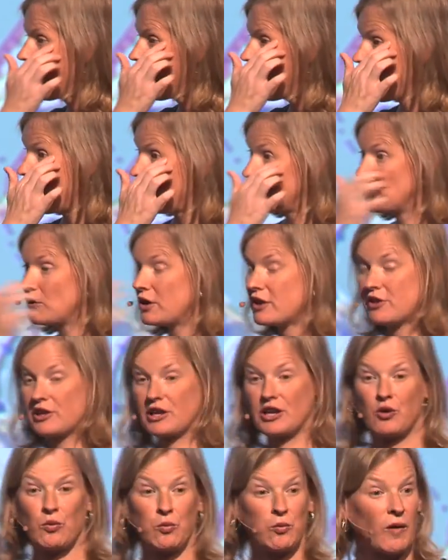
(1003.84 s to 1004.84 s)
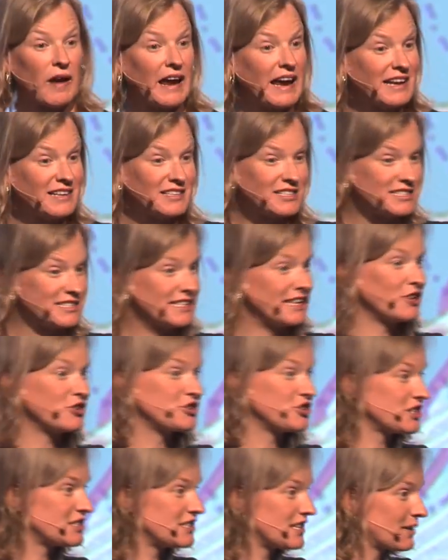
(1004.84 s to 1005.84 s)
And one of the great
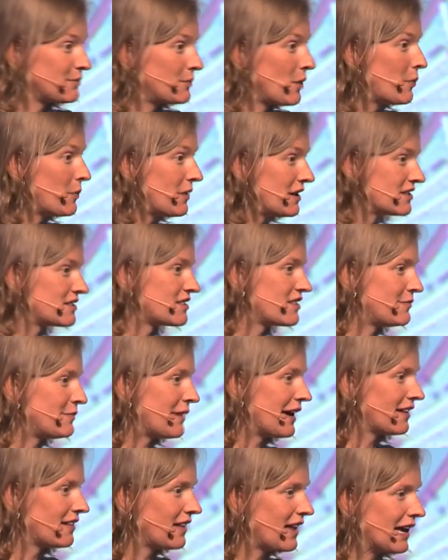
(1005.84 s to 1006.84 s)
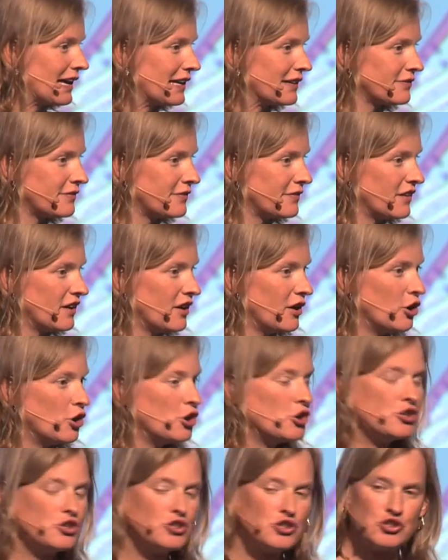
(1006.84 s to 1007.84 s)
synergistic moments of my life
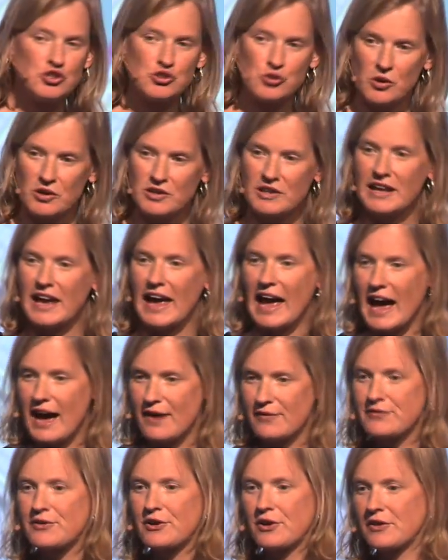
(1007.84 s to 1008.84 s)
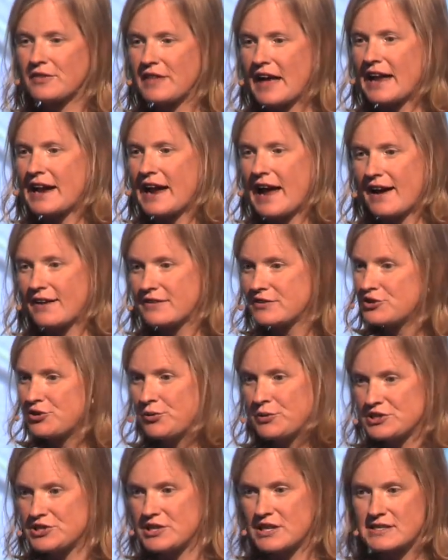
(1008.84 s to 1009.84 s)
Shortly after that ask,
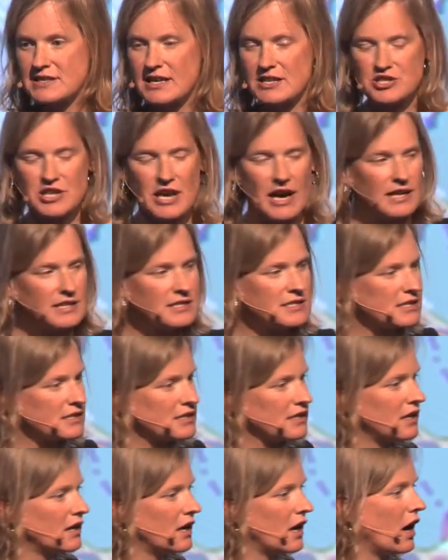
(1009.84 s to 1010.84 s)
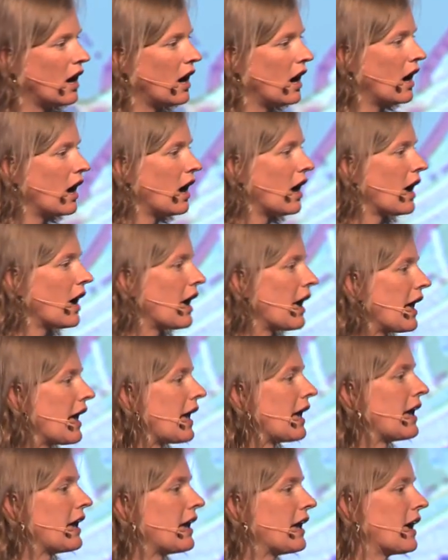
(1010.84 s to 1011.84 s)
which they said yes,
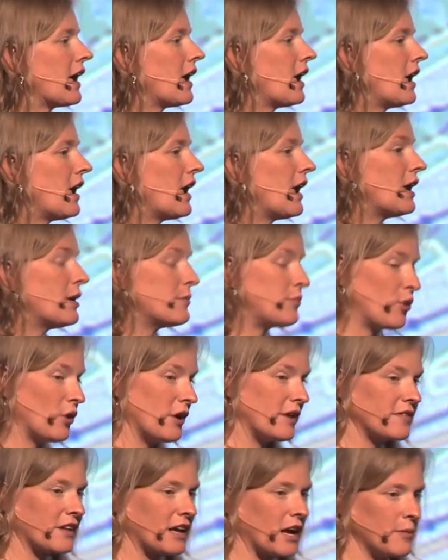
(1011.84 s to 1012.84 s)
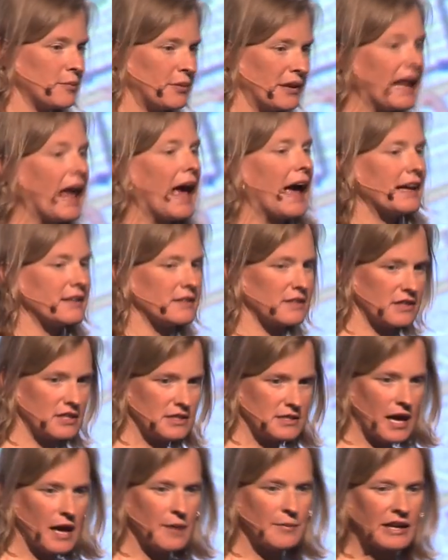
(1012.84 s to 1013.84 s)
a, uh, an employee of the company at the
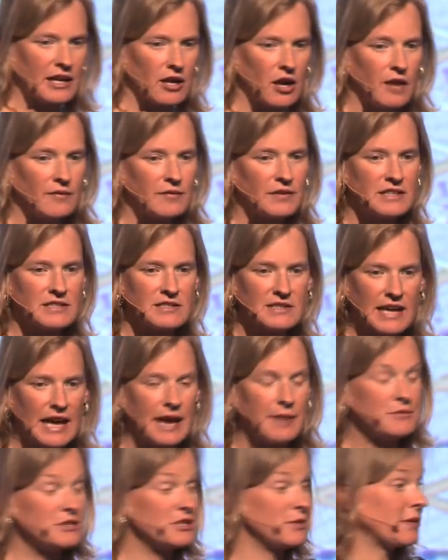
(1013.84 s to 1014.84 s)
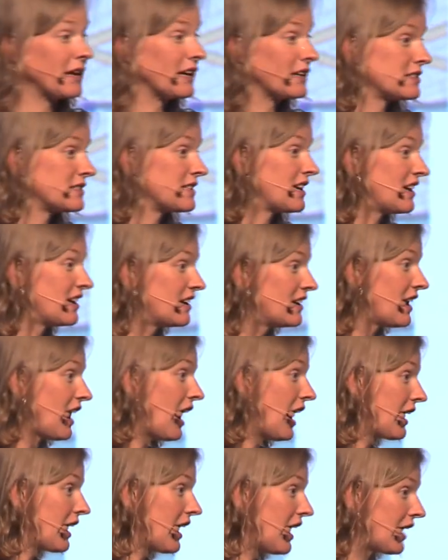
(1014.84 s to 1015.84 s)
time in confidence came to me and said,
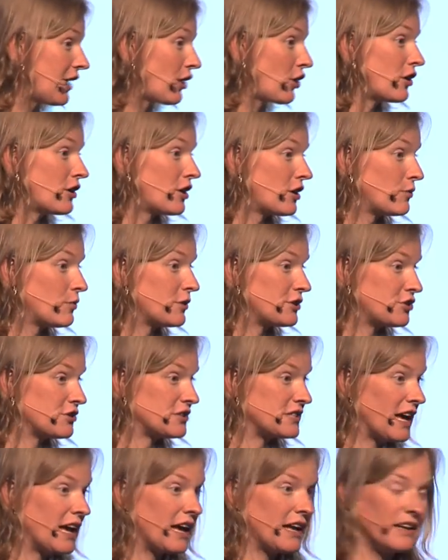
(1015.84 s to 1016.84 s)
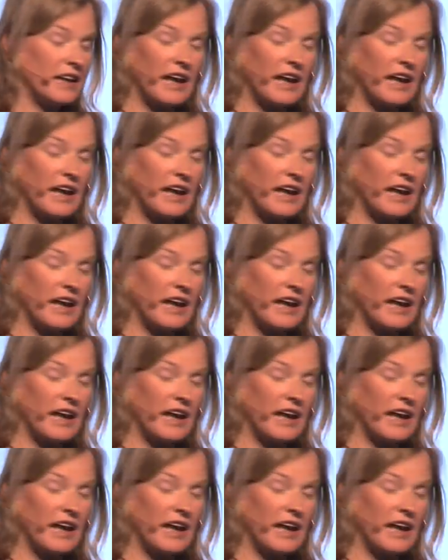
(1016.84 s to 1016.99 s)
I, I heard what you said,